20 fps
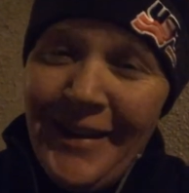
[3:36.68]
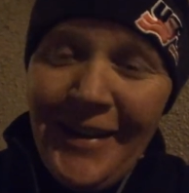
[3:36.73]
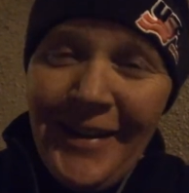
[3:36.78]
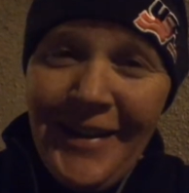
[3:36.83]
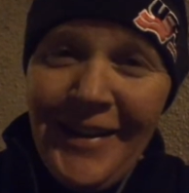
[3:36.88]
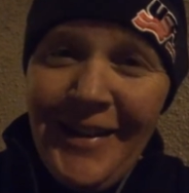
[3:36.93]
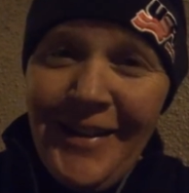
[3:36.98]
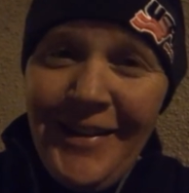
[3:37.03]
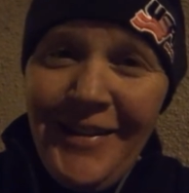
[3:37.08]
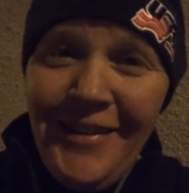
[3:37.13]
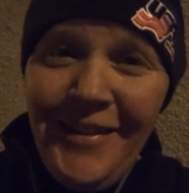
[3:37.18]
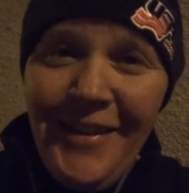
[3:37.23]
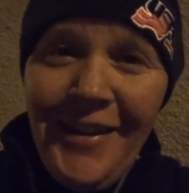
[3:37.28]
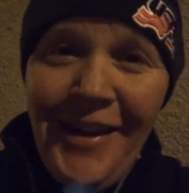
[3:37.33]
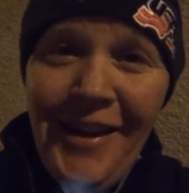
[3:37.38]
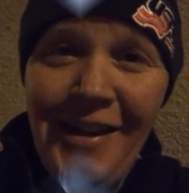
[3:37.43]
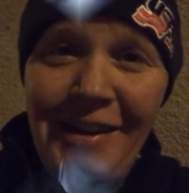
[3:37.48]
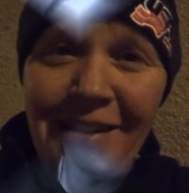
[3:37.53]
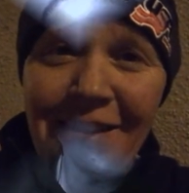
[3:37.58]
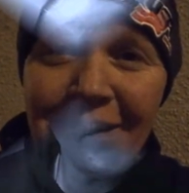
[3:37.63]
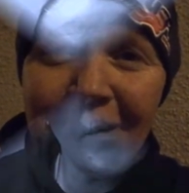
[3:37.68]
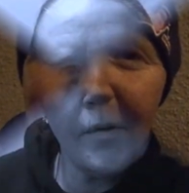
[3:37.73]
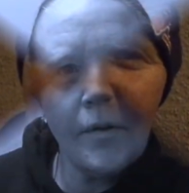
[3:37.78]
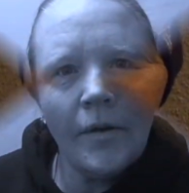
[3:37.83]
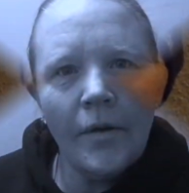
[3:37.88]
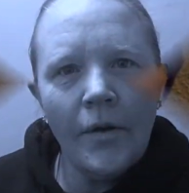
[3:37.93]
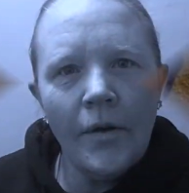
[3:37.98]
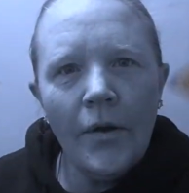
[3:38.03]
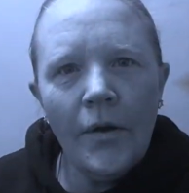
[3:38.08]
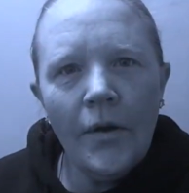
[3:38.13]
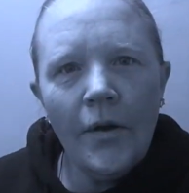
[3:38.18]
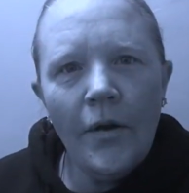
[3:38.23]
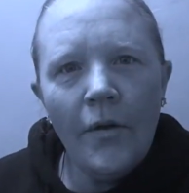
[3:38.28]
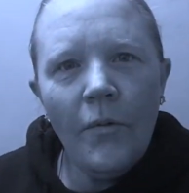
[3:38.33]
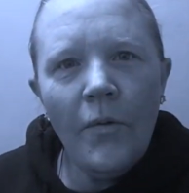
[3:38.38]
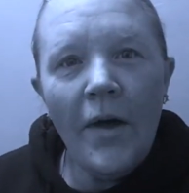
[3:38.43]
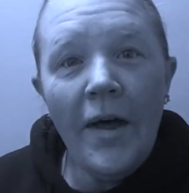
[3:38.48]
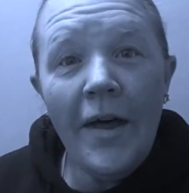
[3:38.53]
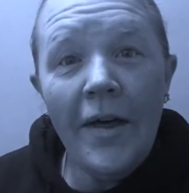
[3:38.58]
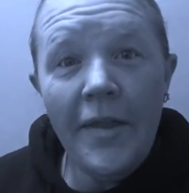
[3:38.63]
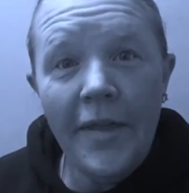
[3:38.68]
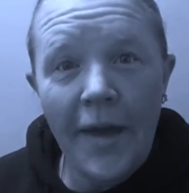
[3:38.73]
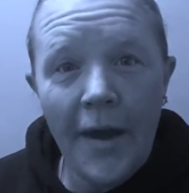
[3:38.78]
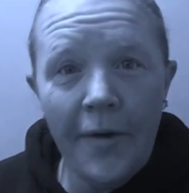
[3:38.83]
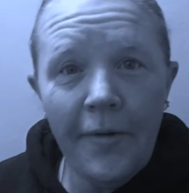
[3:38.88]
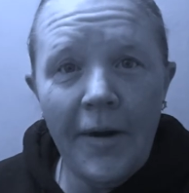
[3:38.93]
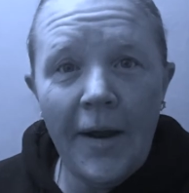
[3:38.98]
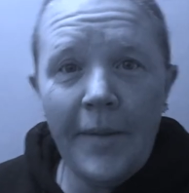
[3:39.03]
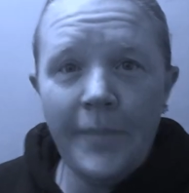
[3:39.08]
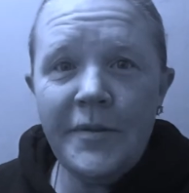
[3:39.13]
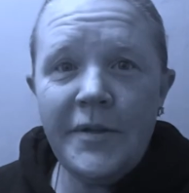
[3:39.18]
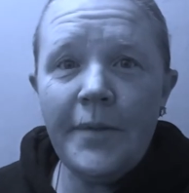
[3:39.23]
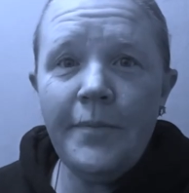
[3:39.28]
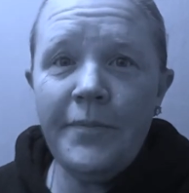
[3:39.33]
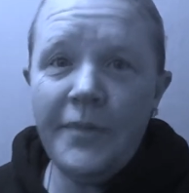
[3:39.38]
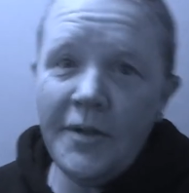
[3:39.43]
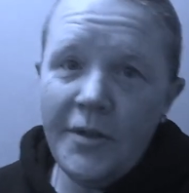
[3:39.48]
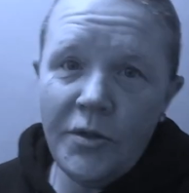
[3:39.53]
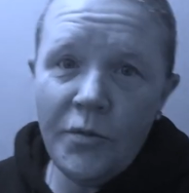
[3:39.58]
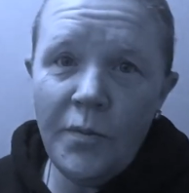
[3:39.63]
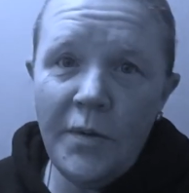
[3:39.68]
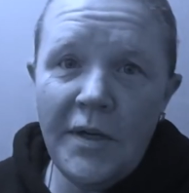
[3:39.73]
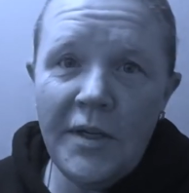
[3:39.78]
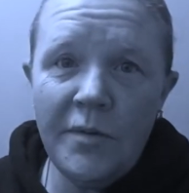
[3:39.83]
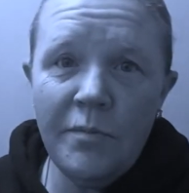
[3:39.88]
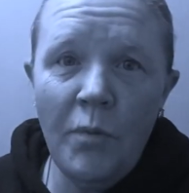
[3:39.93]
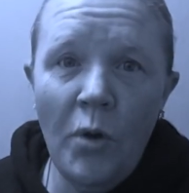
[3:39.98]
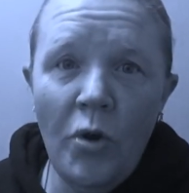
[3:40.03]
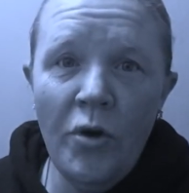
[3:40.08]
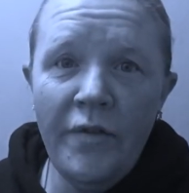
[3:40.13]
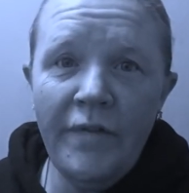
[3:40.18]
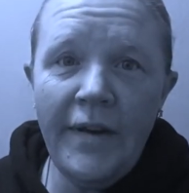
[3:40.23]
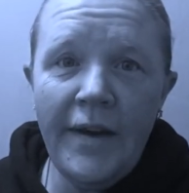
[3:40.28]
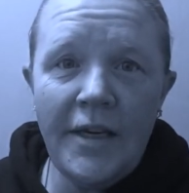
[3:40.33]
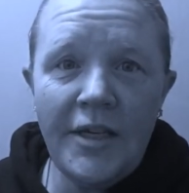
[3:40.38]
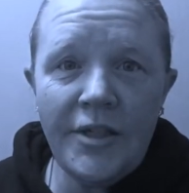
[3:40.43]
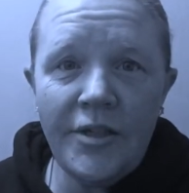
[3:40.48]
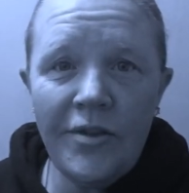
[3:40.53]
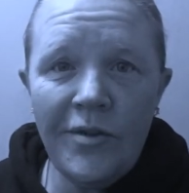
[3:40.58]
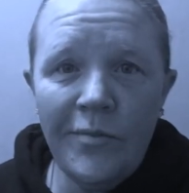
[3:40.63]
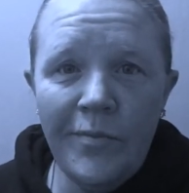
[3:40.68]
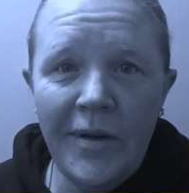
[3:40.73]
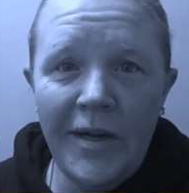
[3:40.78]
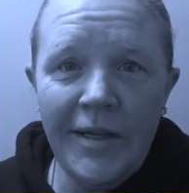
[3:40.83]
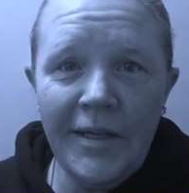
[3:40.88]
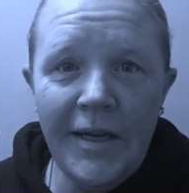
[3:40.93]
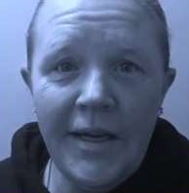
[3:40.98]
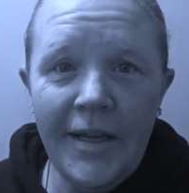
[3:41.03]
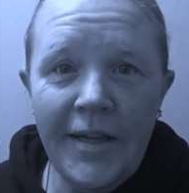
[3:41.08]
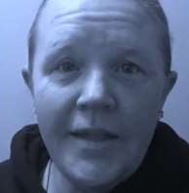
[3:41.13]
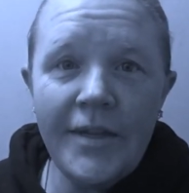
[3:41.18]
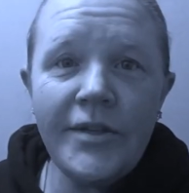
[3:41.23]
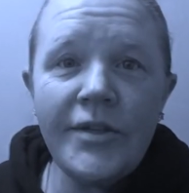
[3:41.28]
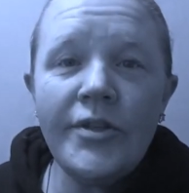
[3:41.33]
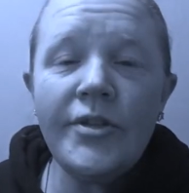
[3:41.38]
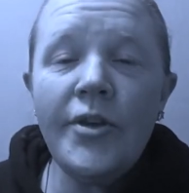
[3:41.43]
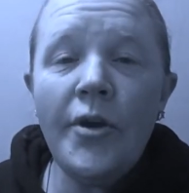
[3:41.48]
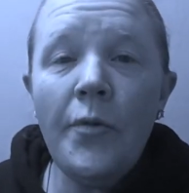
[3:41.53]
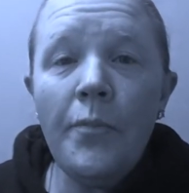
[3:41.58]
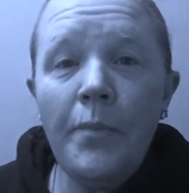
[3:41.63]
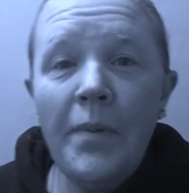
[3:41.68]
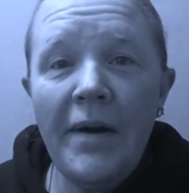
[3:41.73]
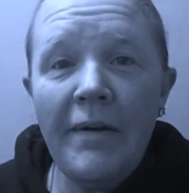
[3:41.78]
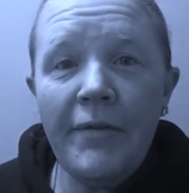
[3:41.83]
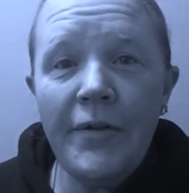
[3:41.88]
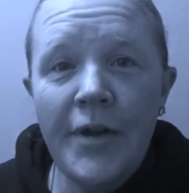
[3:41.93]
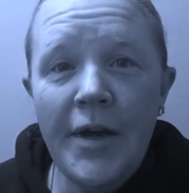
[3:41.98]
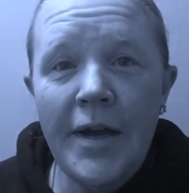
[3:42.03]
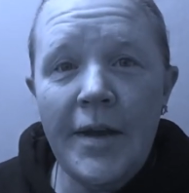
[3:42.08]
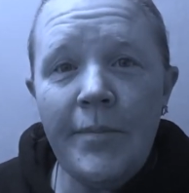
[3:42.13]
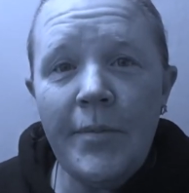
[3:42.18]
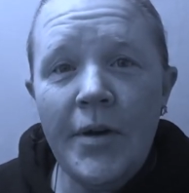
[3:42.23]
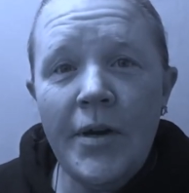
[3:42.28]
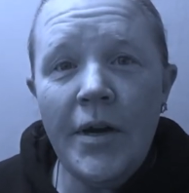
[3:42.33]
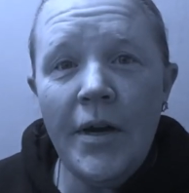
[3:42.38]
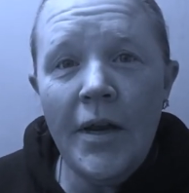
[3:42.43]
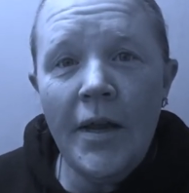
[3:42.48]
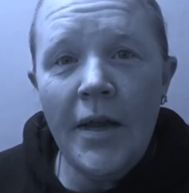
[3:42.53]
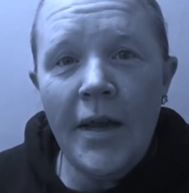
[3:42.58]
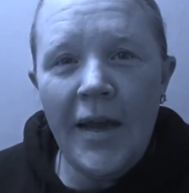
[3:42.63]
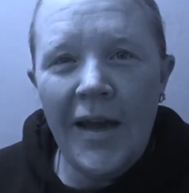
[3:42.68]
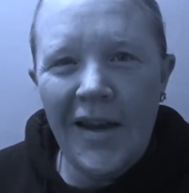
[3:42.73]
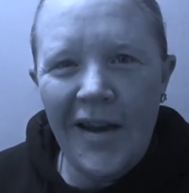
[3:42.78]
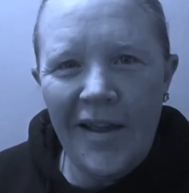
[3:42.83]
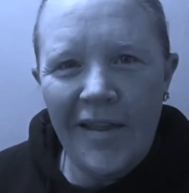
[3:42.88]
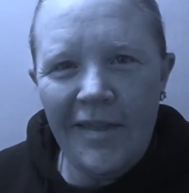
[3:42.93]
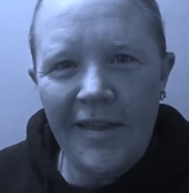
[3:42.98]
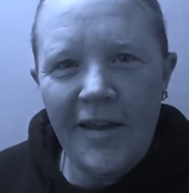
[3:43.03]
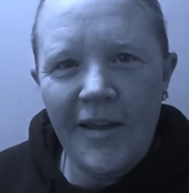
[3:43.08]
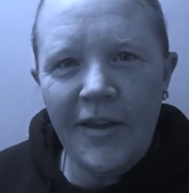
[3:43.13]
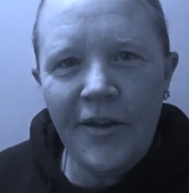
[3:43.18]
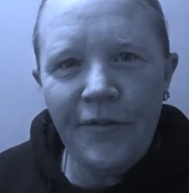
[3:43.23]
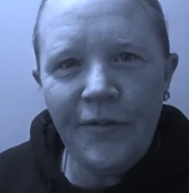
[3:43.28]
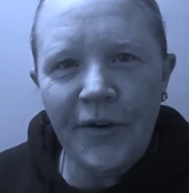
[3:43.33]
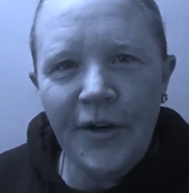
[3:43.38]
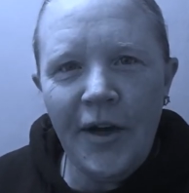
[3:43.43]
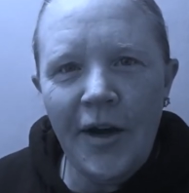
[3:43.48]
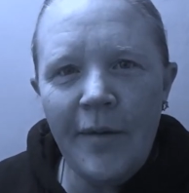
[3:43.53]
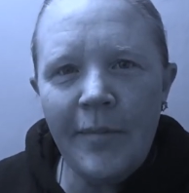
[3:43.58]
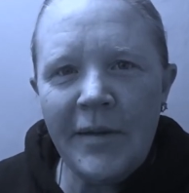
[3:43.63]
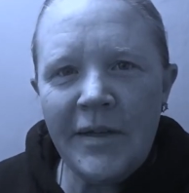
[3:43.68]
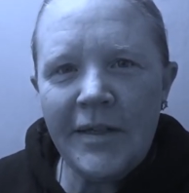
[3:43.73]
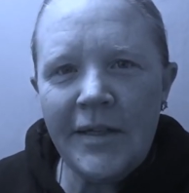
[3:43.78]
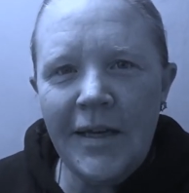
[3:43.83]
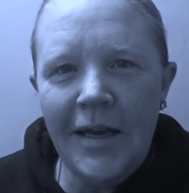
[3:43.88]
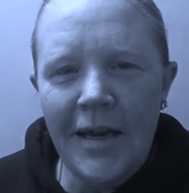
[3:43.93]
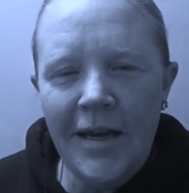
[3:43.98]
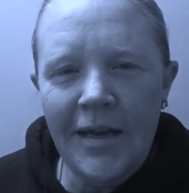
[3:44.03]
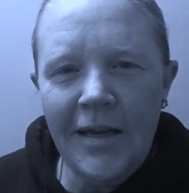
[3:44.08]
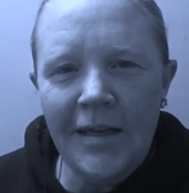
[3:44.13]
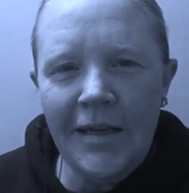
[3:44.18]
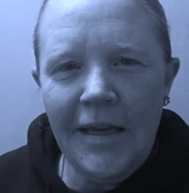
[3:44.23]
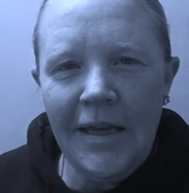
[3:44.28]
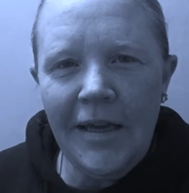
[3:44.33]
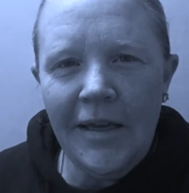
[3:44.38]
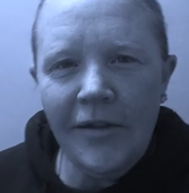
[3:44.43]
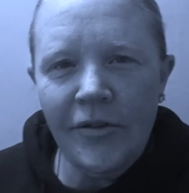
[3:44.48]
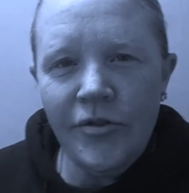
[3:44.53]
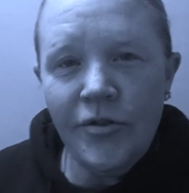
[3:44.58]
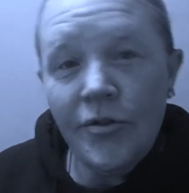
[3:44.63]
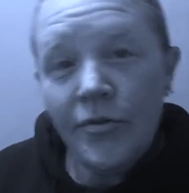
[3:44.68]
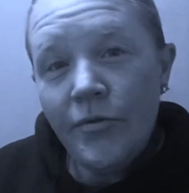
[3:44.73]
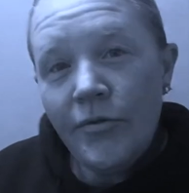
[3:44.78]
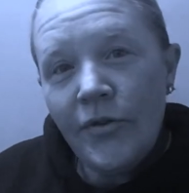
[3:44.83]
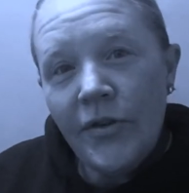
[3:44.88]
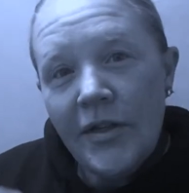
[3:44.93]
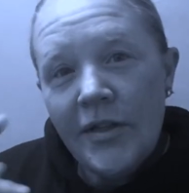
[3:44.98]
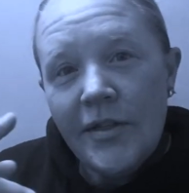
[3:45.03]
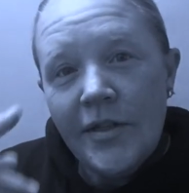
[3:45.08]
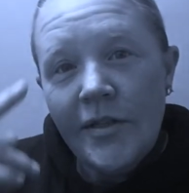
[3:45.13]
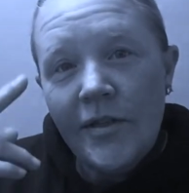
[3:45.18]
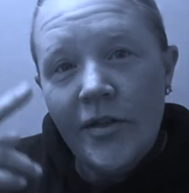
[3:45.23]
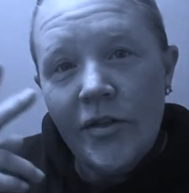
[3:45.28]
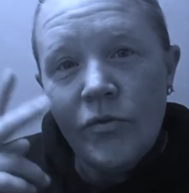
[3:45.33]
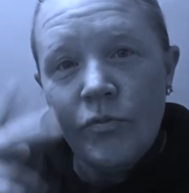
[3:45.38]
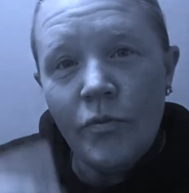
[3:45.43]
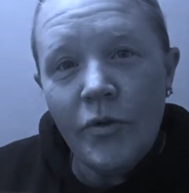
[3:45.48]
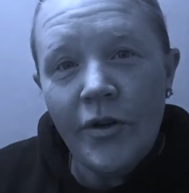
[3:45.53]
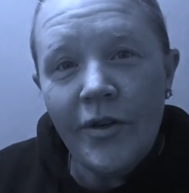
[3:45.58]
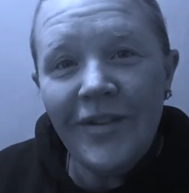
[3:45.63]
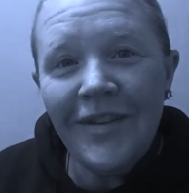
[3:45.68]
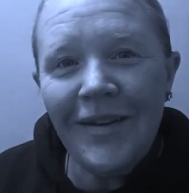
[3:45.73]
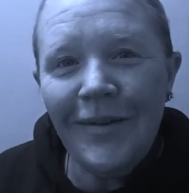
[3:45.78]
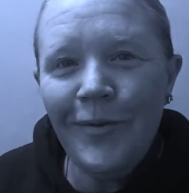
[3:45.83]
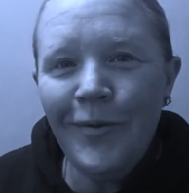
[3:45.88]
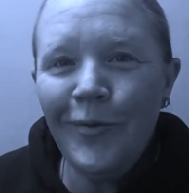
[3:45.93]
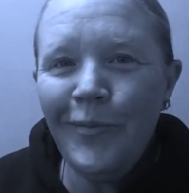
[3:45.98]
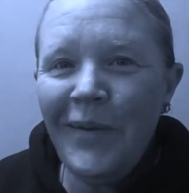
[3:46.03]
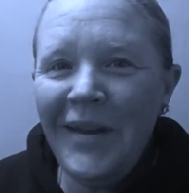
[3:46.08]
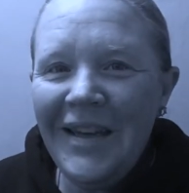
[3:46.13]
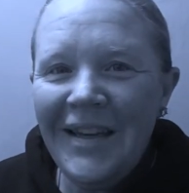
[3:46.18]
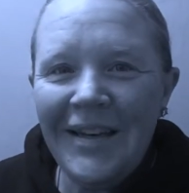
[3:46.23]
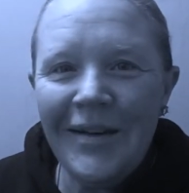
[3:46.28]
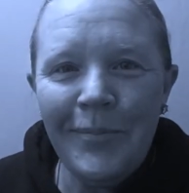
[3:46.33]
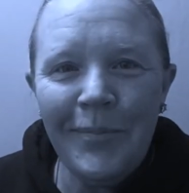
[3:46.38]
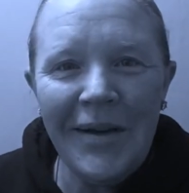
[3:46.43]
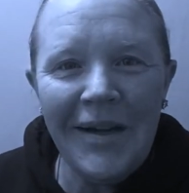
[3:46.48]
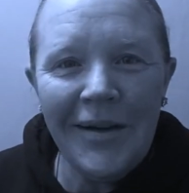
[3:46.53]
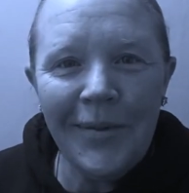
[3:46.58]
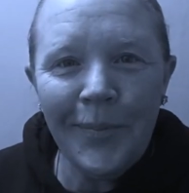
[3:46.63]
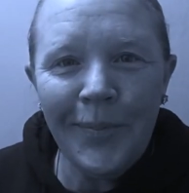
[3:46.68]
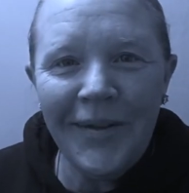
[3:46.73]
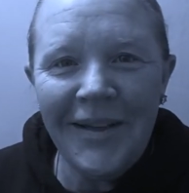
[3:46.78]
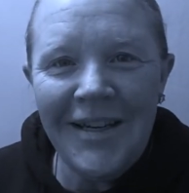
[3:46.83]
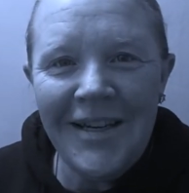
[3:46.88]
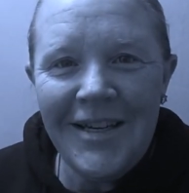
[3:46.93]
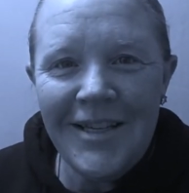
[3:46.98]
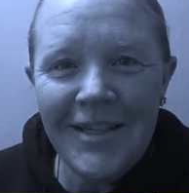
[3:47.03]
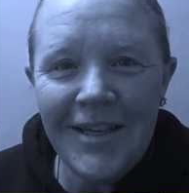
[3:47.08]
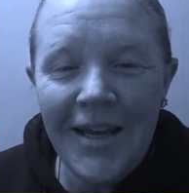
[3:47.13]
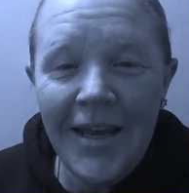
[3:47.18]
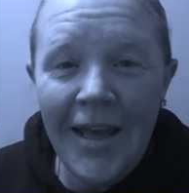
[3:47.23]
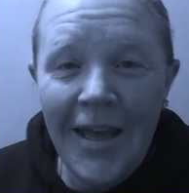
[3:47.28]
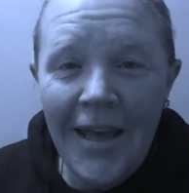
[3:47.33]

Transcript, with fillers: again, kindness. Well, that wraps up this week's Motivational Monday. This is Hope Bevilhymer, and I thank you for coming today. Again, two things in this world that will make it a better place,